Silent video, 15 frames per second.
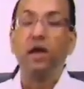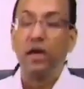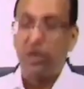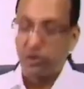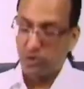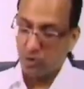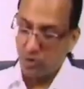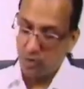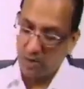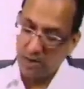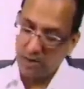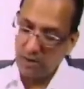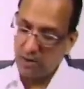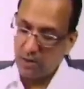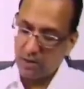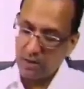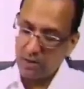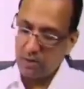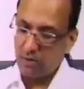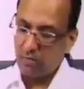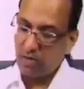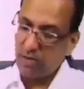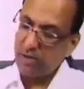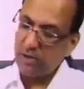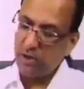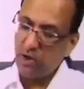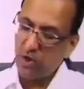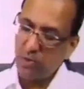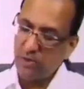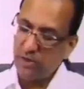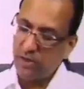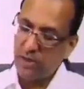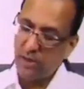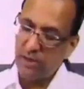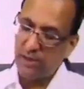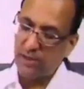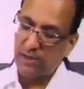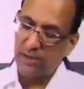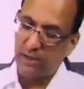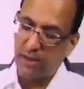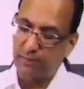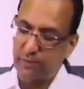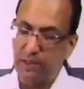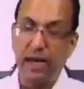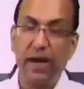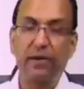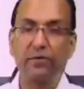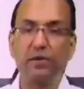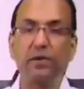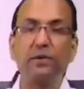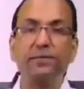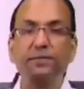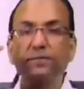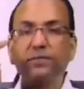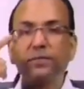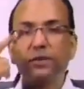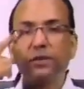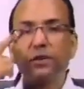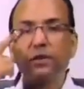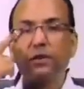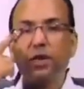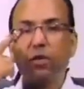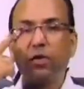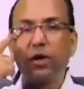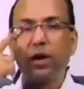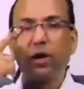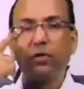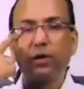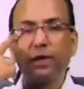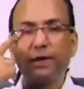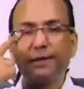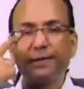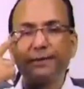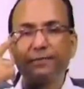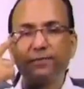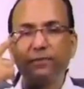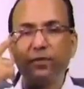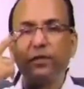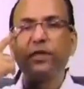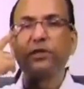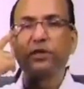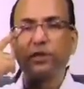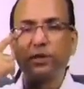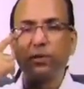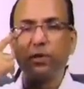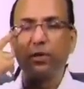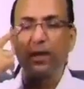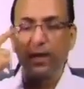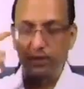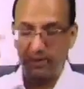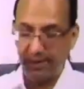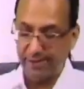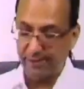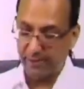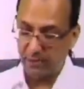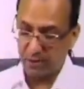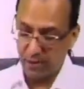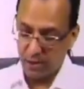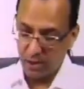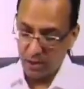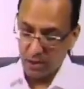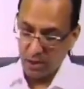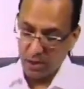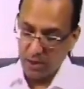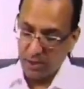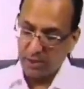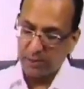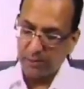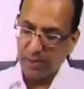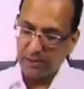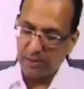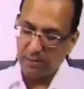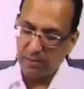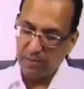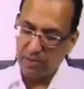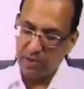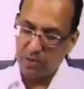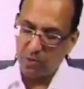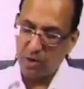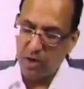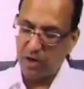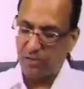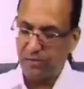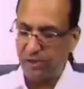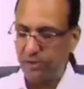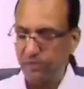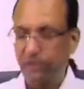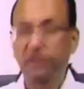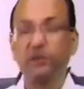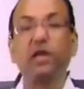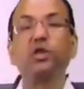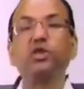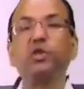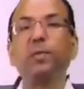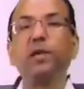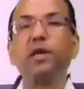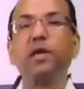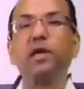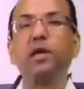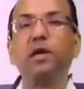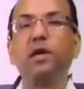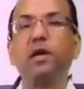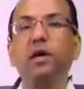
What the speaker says: So when the Weber syndrome is there, there is ipsilateral down and out eye. We'll discuss about that later. It is passing between the two arteries, which are superior